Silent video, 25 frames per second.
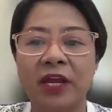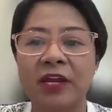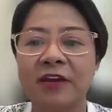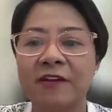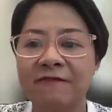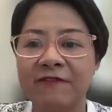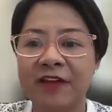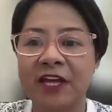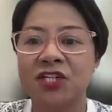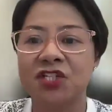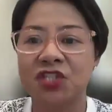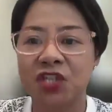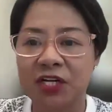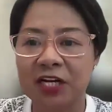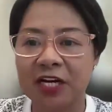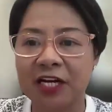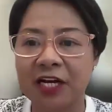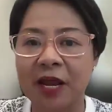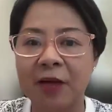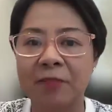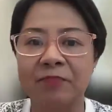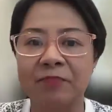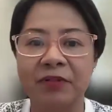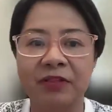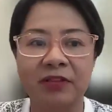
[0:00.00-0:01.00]
innovation
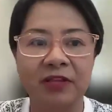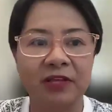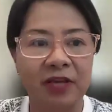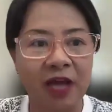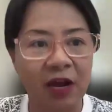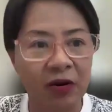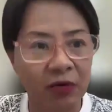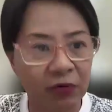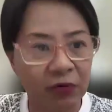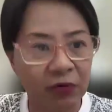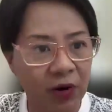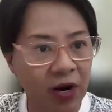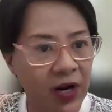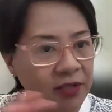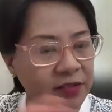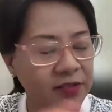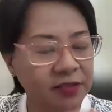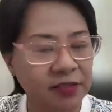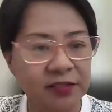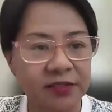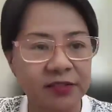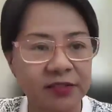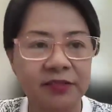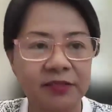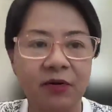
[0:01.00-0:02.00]
and empathy
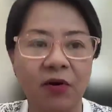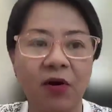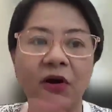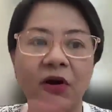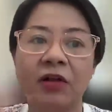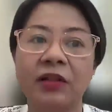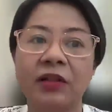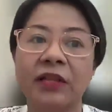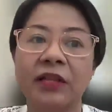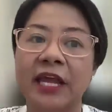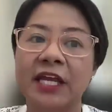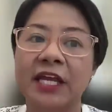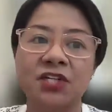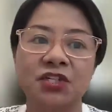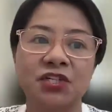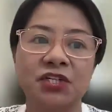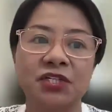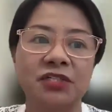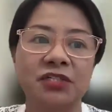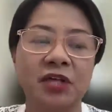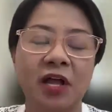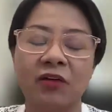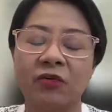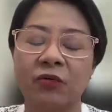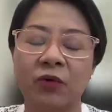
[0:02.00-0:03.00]
across all
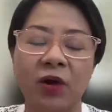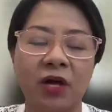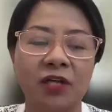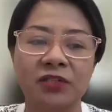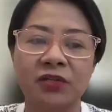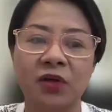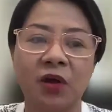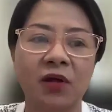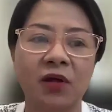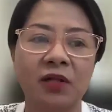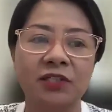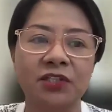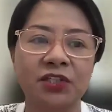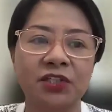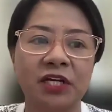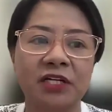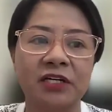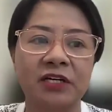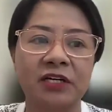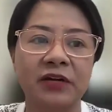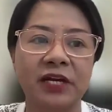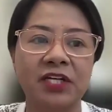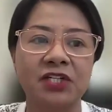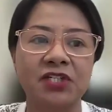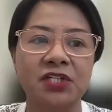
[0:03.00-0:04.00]
ages, across all
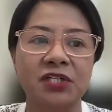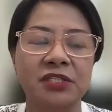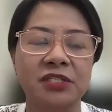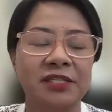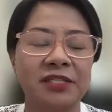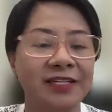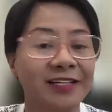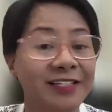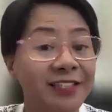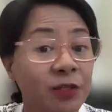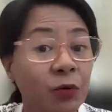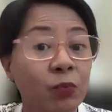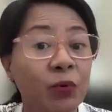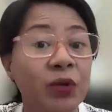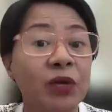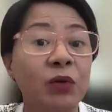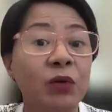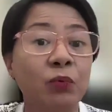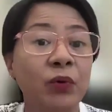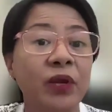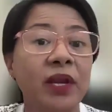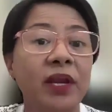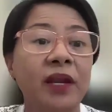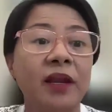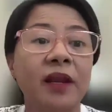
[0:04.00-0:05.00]
generations. And it's a
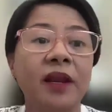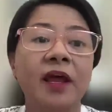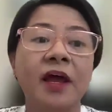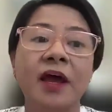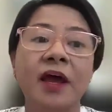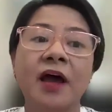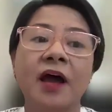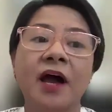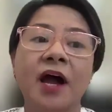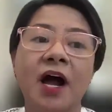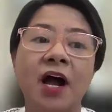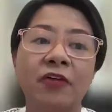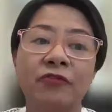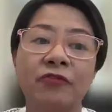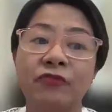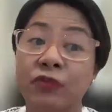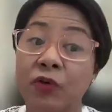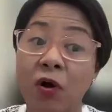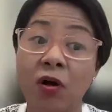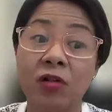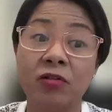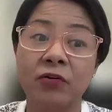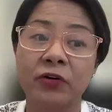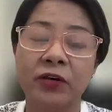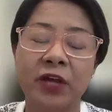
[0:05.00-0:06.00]
win-win
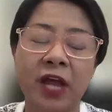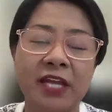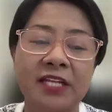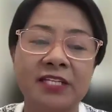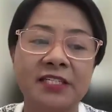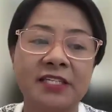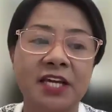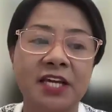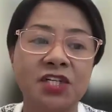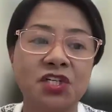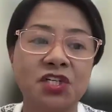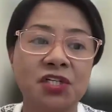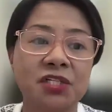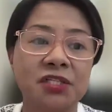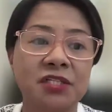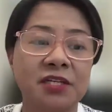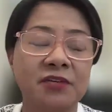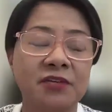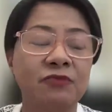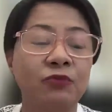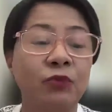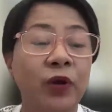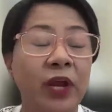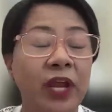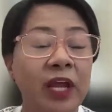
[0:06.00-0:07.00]
for all
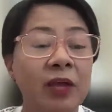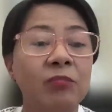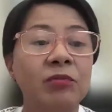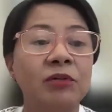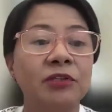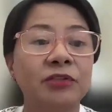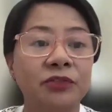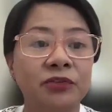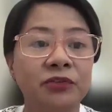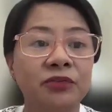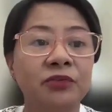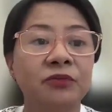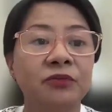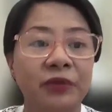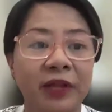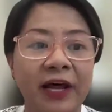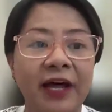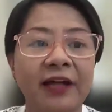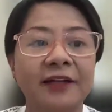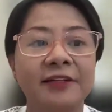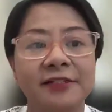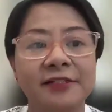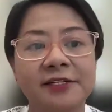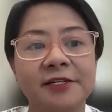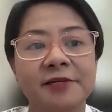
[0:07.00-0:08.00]
organizations if we're able to do
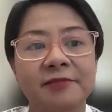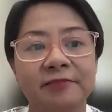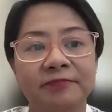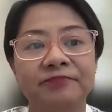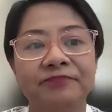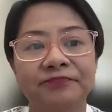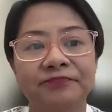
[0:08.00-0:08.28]
that.